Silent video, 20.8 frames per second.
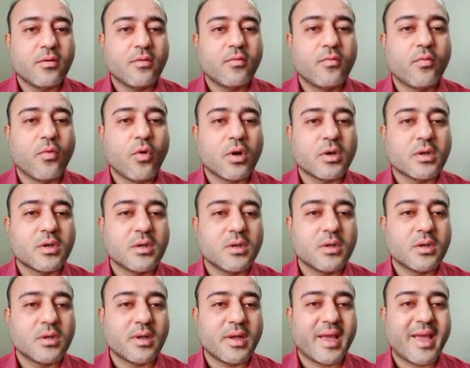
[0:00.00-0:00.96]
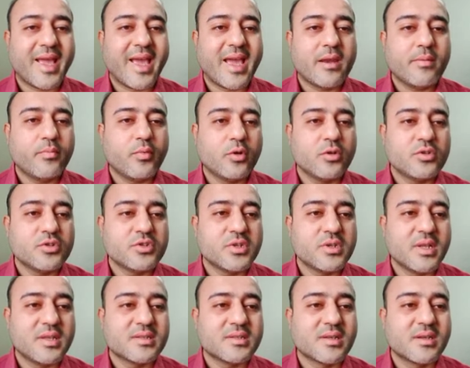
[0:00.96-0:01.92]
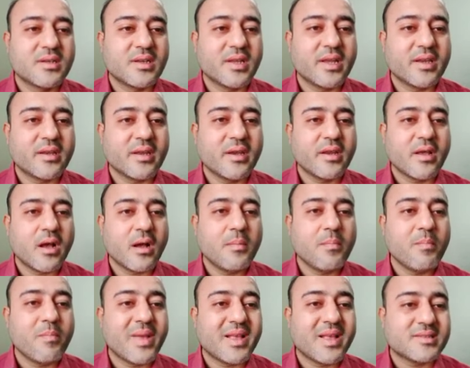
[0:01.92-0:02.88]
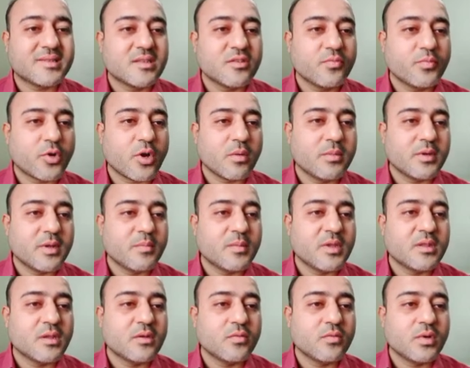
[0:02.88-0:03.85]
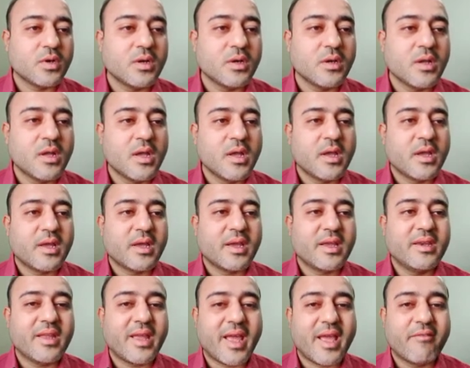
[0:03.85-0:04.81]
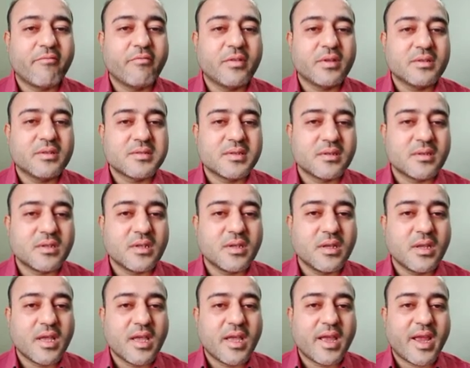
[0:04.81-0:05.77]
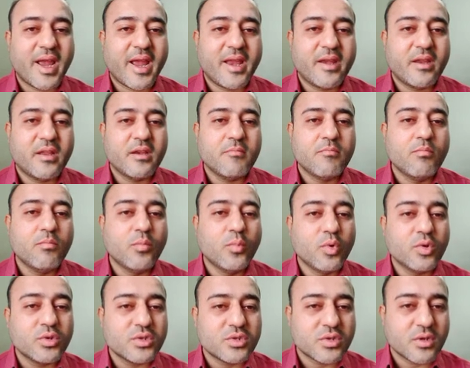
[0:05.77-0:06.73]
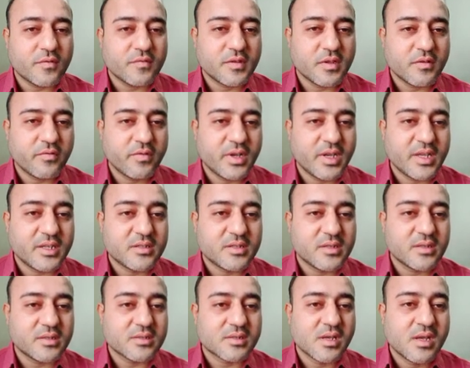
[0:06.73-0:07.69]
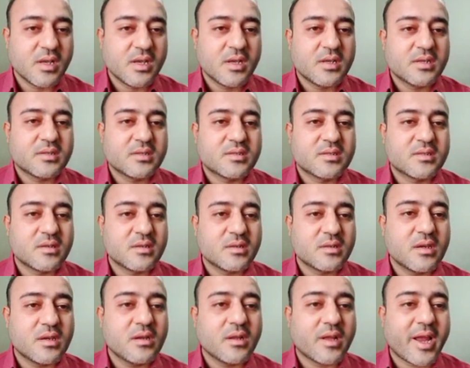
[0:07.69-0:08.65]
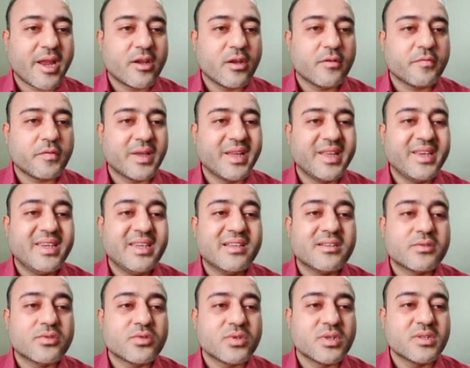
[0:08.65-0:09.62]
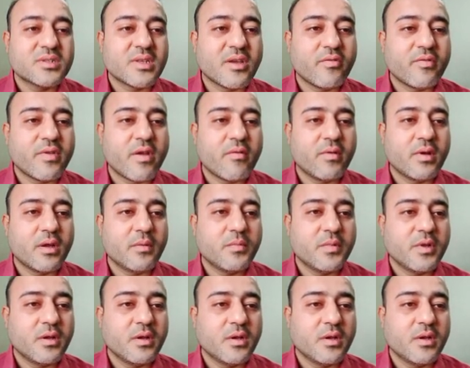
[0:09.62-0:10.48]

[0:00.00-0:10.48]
water, air pollution has created a massive problem in the world. In every city and in most of the villages, certain kind of industries have developed.